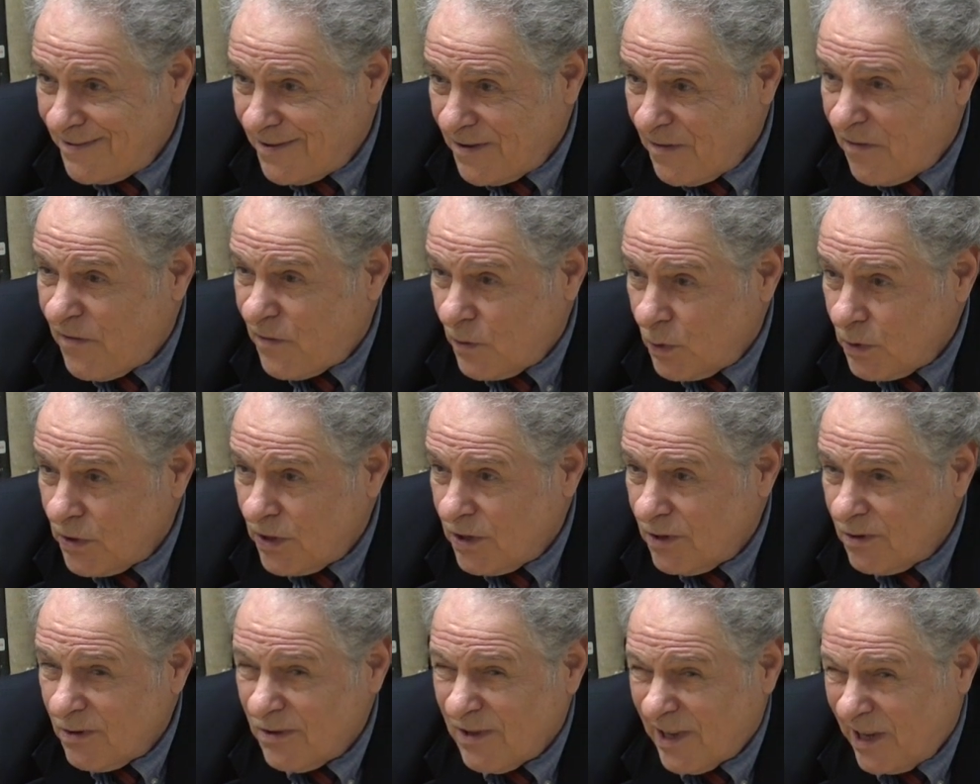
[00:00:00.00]
a full
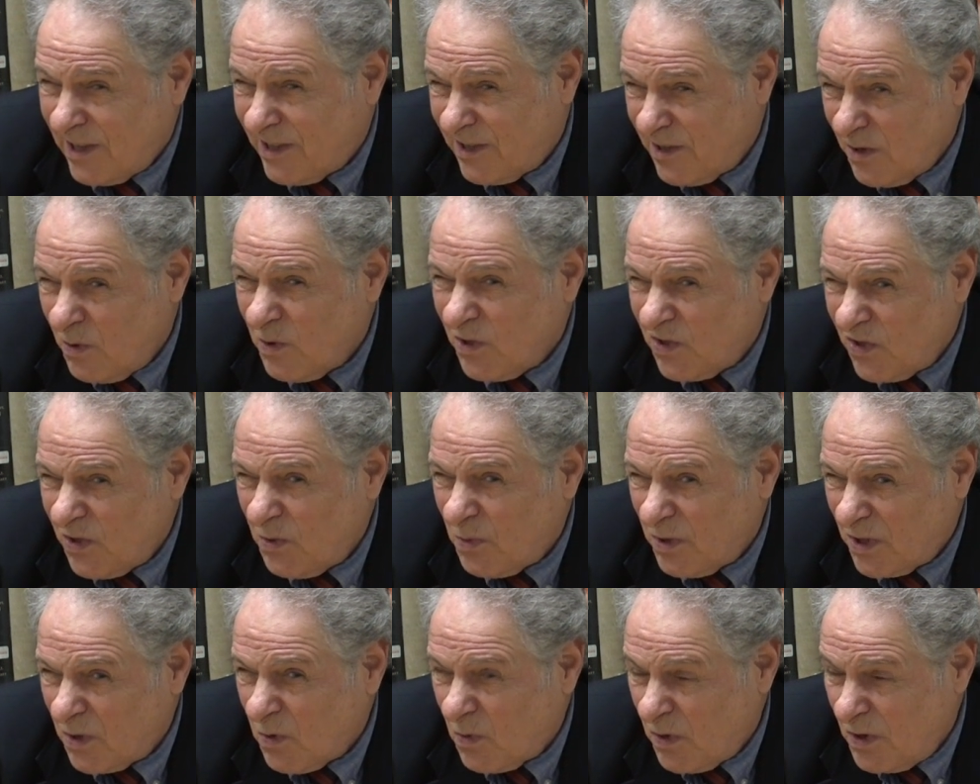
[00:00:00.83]
year, like to see
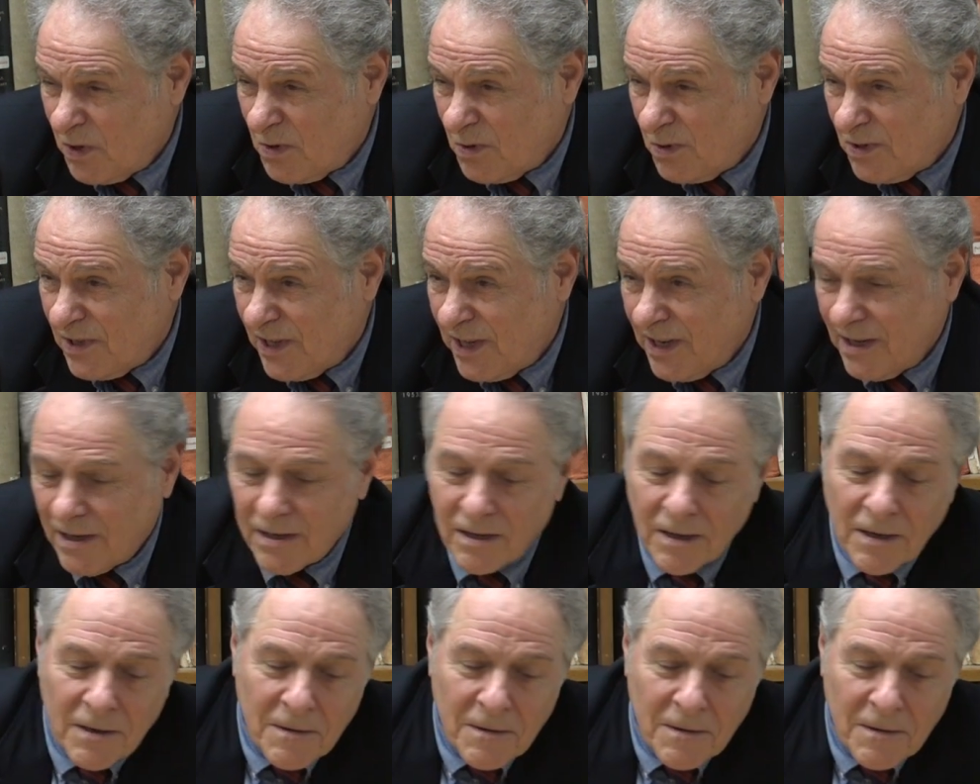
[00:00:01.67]
what the winter's like,